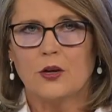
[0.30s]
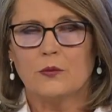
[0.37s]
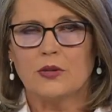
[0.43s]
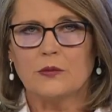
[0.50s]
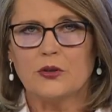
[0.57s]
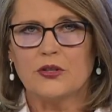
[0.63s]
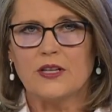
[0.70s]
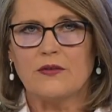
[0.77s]

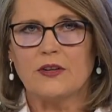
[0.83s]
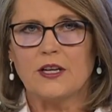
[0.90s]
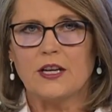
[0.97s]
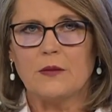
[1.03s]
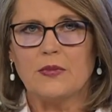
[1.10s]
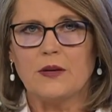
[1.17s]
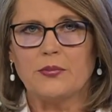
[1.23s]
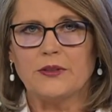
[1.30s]
Premier David
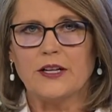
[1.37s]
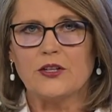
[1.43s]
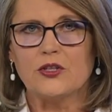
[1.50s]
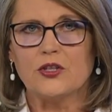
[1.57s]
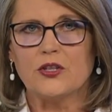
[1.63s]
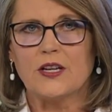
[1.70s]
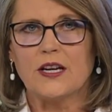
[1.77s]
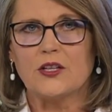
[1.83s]
Eby
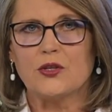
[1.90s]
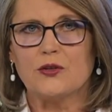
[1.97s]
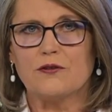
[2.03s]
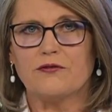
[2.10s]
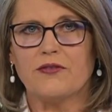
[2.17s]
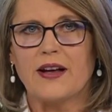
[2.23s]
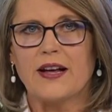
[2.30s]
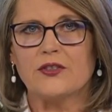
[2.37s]
pledged today
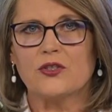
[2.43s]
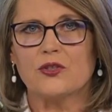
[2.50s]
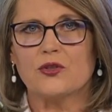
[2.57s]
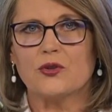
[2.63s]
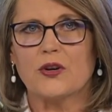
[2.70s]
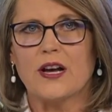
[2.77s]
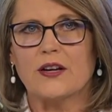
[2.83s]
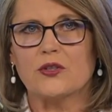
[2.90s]
to
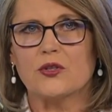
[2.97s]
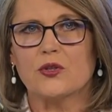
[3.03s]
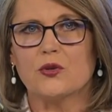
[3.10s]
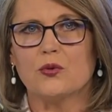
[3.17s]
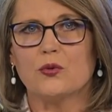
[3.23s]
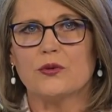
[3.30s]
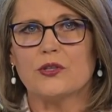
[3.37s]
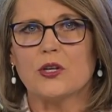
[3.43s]
fast-track
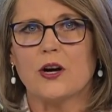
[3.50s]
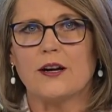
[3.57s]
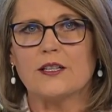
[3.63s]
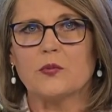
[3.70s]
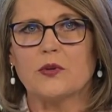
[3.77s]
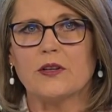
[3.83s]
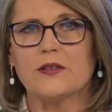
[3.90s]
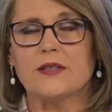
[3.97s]
schools,
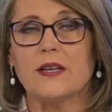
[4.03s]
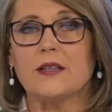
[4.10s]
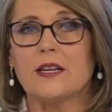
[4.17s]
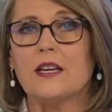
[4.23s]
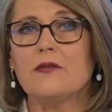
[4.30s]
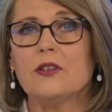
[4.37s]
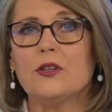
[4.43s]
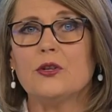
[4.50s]
hospitals and
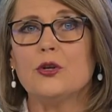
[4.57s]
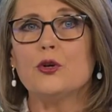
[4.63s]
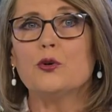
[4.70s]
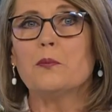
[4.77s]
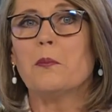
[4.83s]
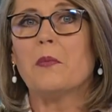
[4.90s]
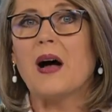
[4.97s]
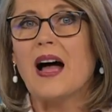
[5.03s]
even
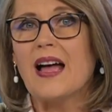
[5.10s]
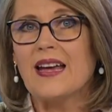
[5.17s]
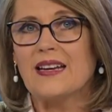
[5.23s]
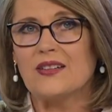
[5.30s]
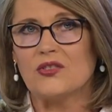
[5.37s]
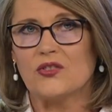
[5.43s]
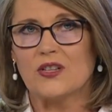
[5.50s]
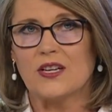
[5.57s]
new
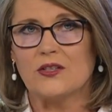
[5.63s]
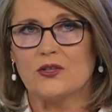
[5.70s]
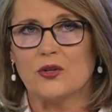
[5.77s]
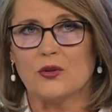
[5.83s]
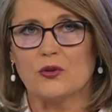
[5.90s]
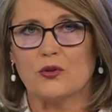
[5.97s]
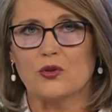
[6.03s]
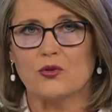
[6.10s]
mines
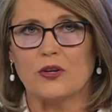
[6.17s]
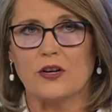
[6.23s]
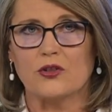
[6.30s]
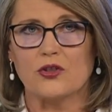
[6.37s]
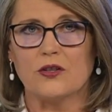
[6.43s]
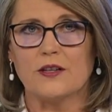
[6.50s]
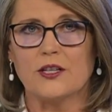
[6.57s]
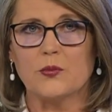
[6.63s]
into
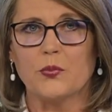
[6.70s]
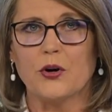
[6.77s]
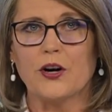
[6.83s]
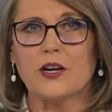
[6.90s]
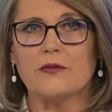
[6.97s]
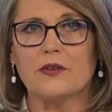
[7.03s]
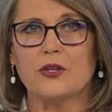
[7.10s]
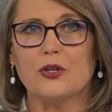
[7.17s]
construction as
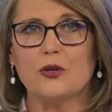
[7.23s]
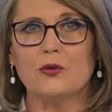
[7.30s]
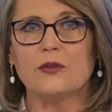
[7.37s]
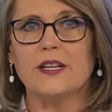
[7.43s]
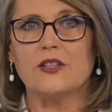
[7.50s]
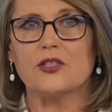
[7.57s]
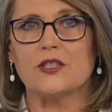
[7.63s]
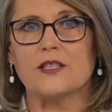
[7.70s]
part of a new
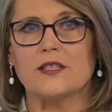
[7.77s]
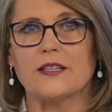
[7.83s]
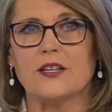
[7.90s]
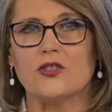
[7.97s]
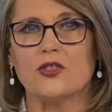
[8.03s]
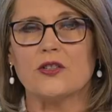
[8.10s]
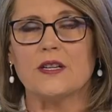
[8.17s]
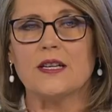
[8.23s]

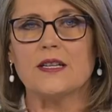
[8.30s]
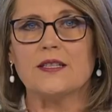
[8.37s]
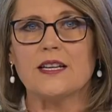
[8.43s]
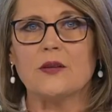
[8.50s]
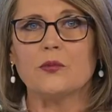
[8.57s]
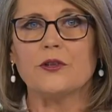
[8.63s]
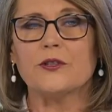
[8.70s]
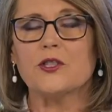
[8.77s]
legislation he
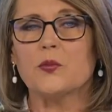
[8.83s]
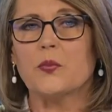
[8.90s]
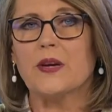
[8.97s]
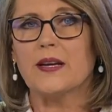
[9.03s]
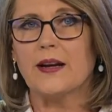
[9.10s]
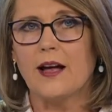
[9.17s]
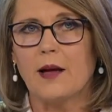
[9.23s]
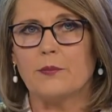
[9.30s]
said will
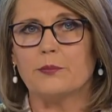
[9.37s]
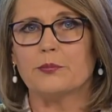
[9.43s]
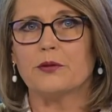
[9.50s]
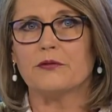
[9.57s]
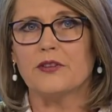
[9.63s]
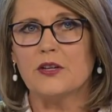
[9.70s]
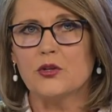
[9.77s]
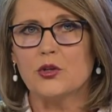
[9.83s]
speed up
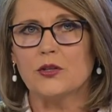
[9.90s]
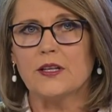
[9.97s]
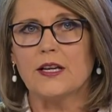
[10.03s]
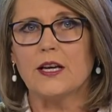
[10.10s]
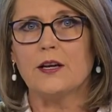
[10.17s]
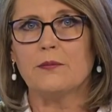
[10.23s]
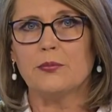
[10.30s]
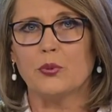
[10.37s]

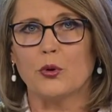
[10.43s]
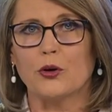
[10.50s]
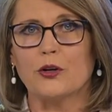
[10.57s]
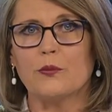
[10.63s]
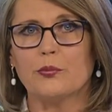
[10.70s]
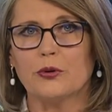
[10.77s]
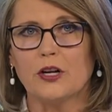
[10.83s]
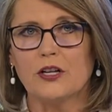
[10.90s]
provincially
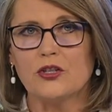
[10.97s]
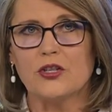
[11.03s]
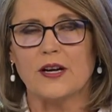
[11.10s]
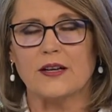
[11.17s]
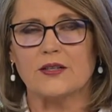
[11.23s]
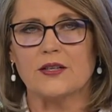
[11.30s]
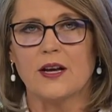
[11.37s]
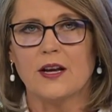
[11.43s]
important
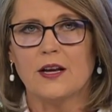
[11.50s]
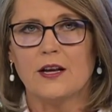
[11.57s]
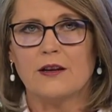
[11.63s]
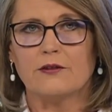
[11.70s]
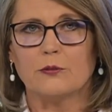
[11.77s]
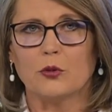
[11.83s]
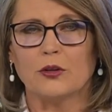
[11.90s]
projects. For more,